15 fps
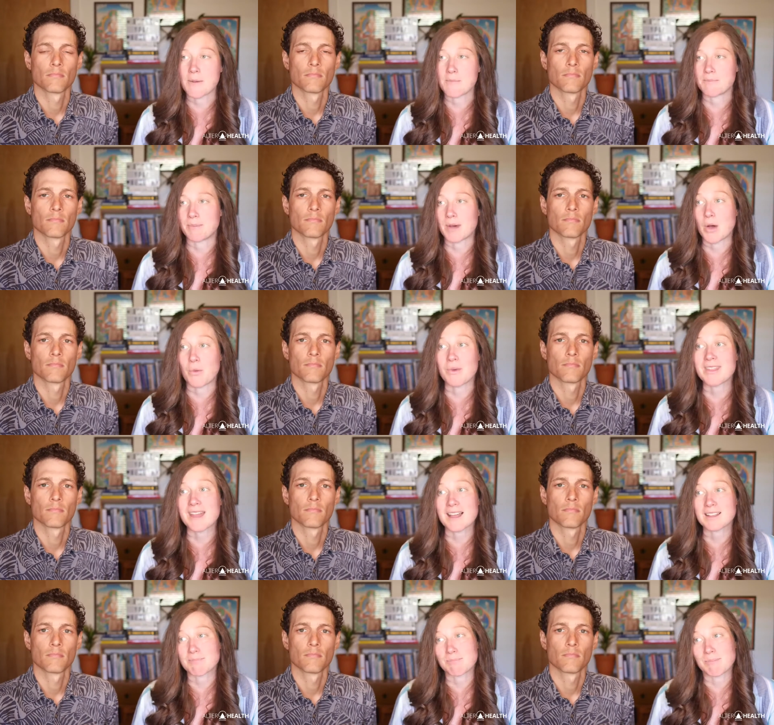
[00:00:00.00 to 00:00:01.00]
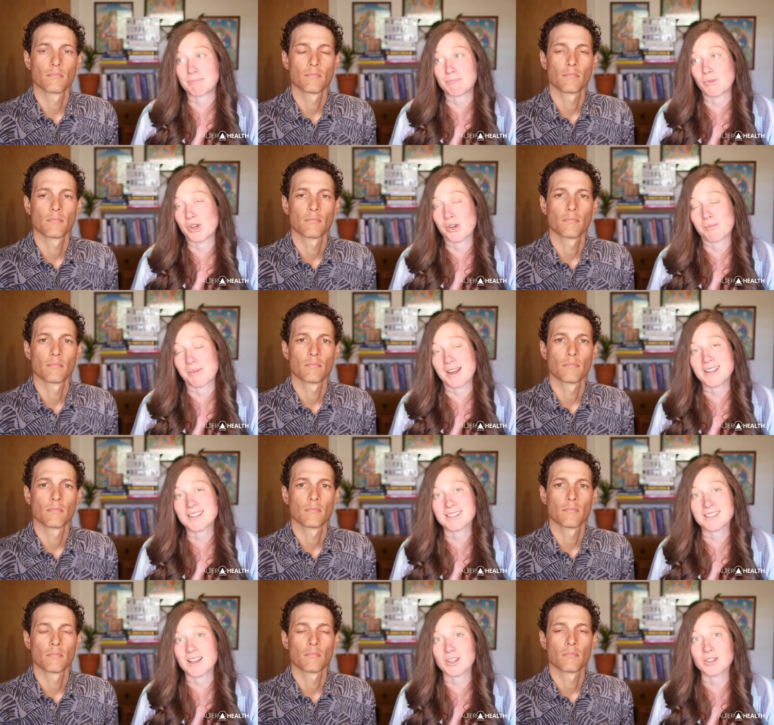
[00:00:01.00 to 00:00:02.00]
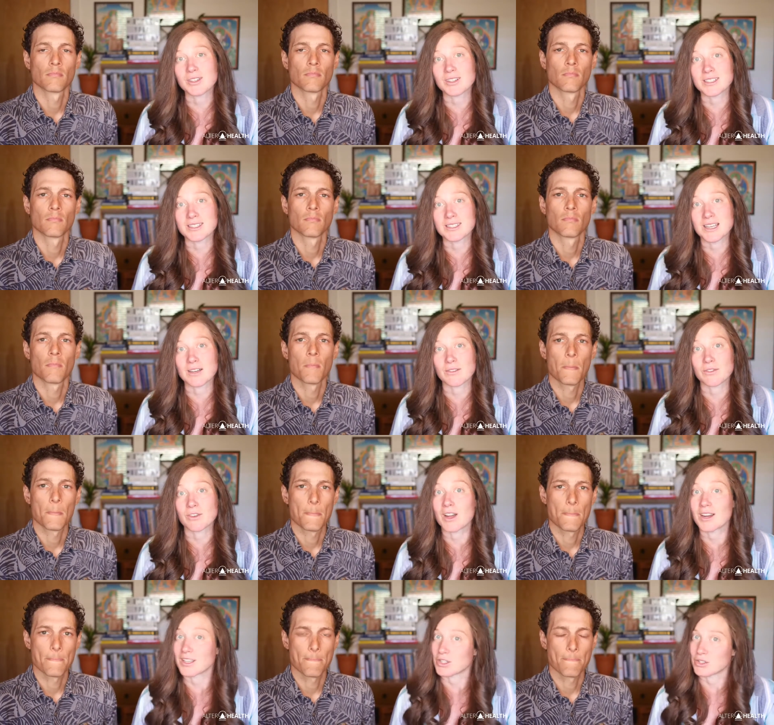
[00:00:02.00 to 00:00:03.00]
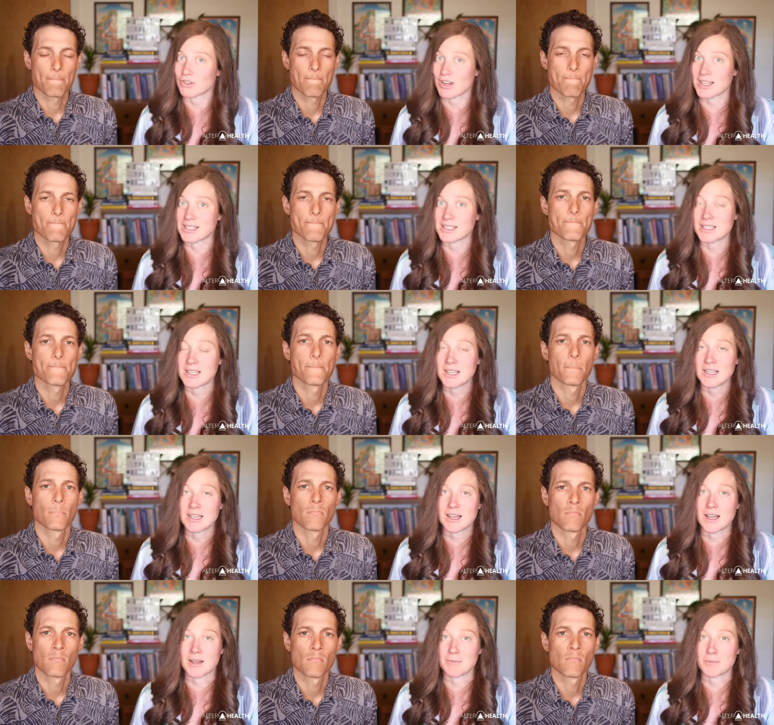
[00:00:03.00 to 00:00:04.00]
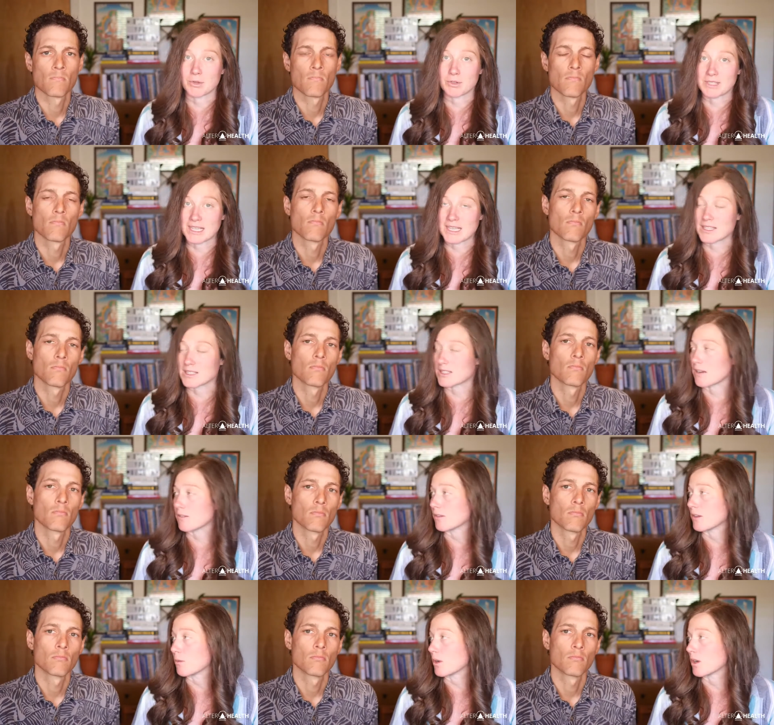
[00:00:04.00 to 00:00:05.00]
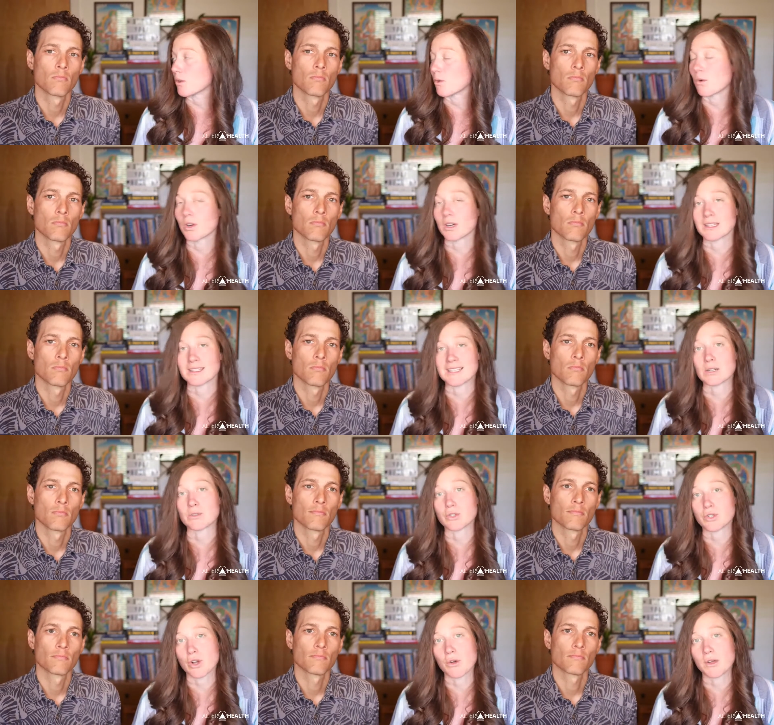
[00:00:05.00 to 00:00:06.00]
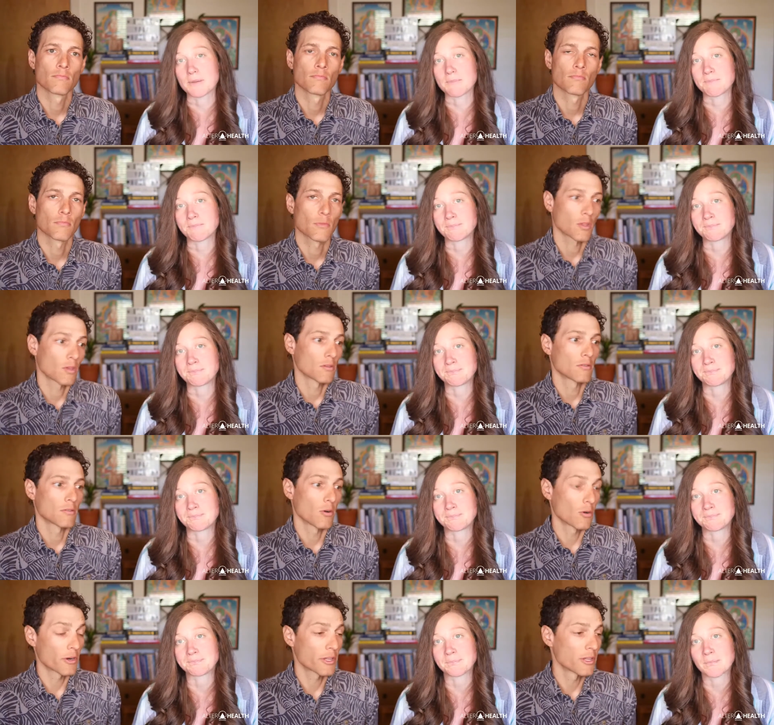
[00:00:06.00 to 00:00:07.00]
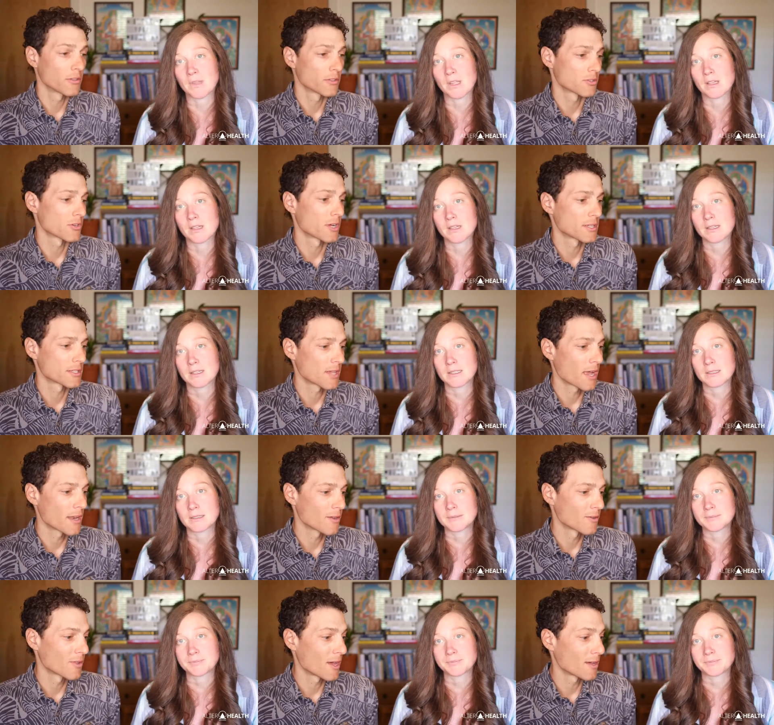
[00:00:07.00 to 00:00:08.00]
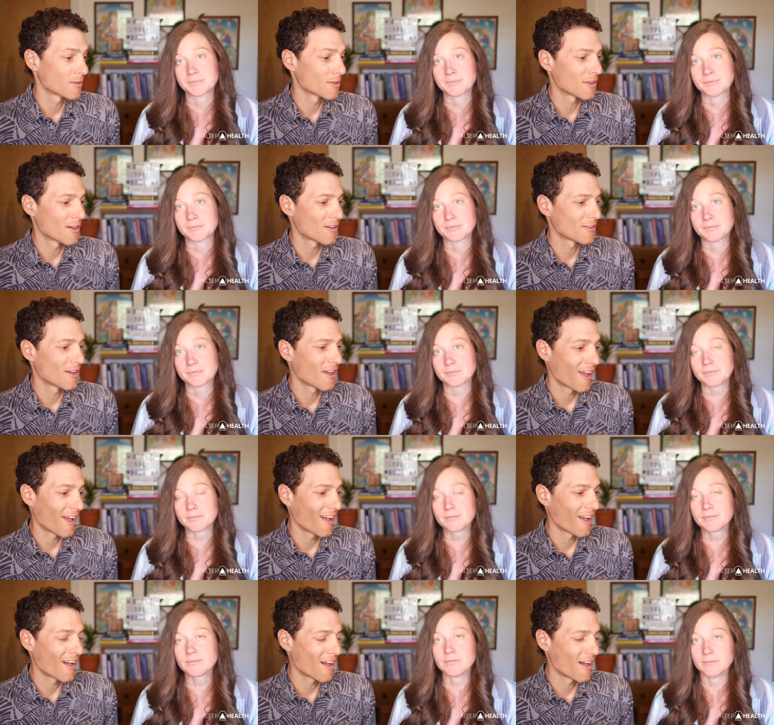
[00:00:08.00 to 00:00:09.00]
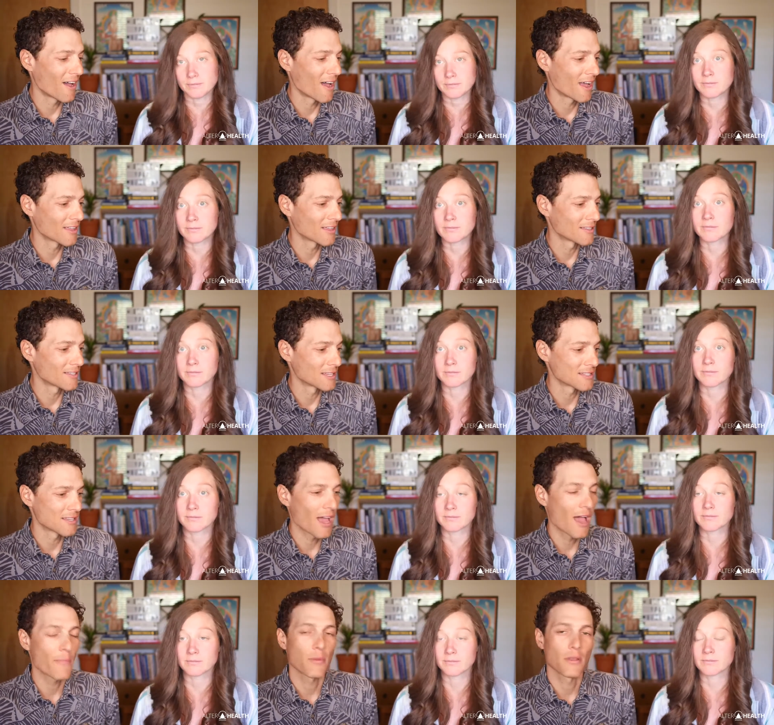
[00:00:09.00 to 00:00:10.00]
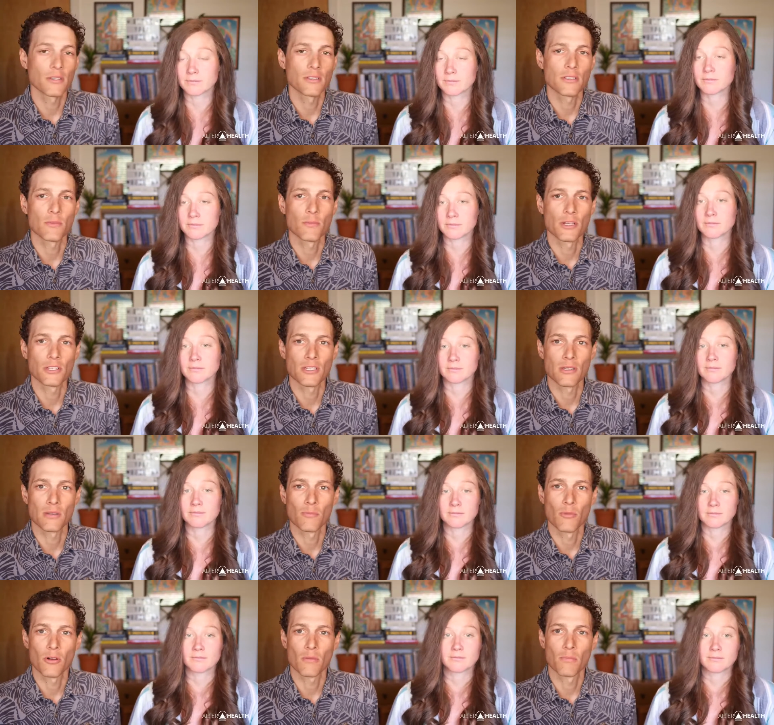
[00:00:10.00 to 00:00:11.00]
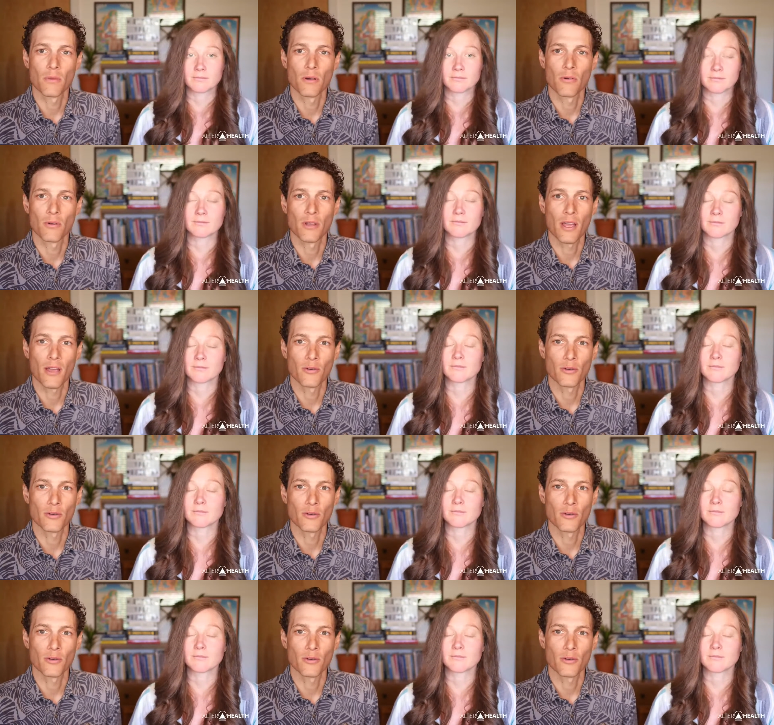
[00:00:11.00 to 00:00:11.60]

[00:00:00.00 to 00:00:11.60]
Speaker 1: but when that when your body's under a state of chronic stress, um, your skin is definitely one of the organs that'll show
Speaker 2: it. Or acute stress. I know that, you know, uh, it doesn't happen so much anymore, but when I would